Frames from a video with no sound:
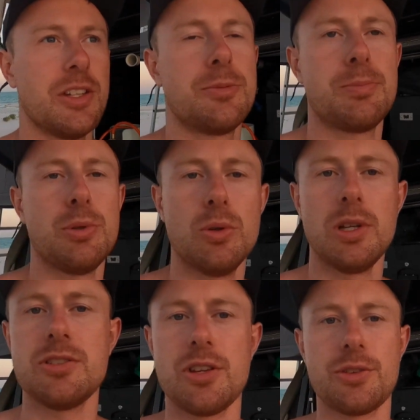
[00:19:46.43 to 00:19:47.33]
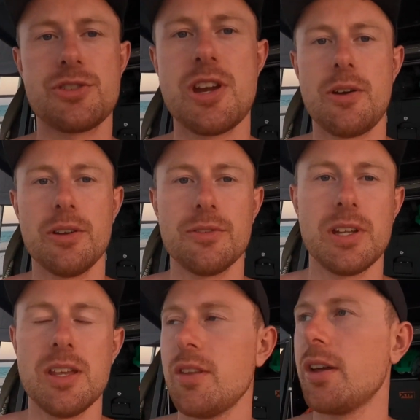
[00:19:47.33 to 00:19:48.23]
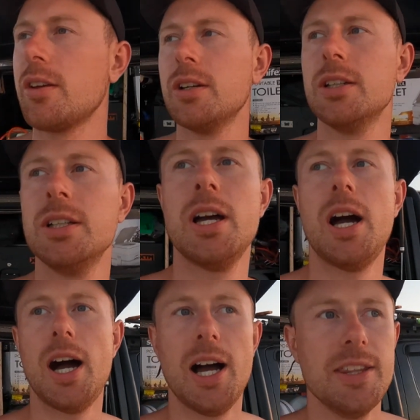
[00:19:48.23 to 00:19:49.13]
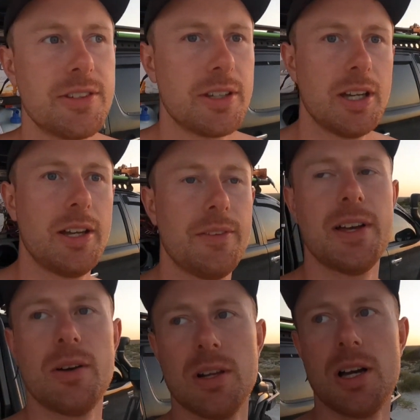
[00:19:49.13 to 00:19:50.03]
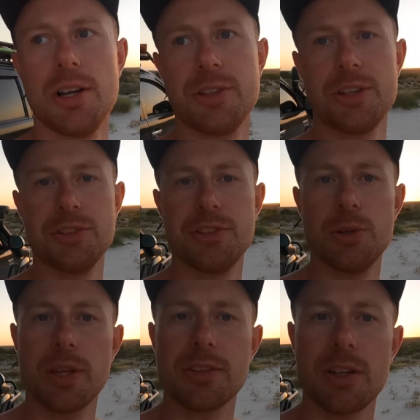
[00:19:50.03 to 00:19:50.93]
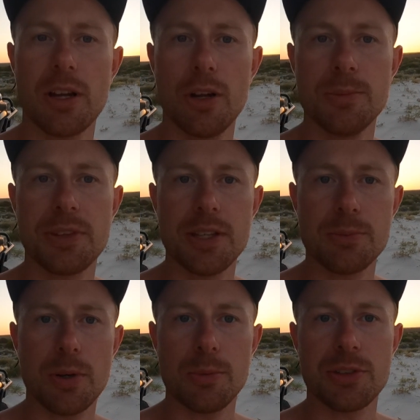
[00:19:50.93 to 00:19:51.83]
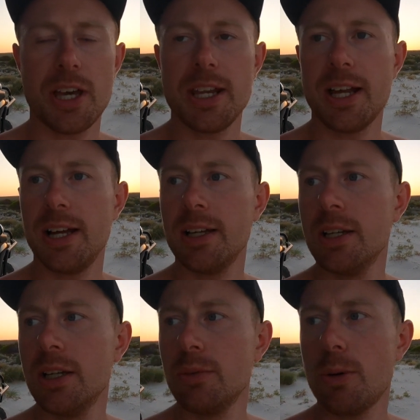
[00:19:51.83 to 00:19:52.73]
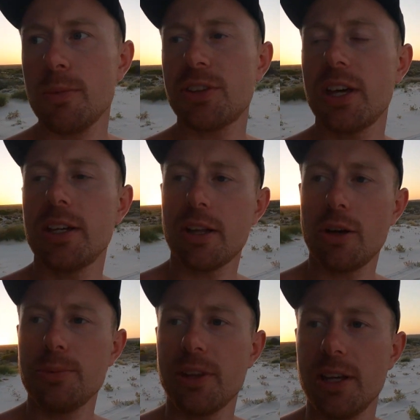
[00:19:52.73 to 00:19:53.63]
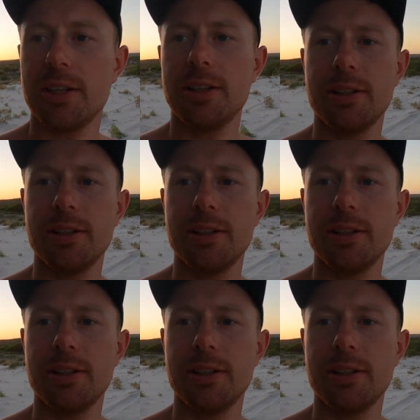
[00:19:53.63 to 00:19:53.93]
It's purely just a showering of an evening, and that'll last us until we get to the homestead that we're staying at. When are we staying at the homestead?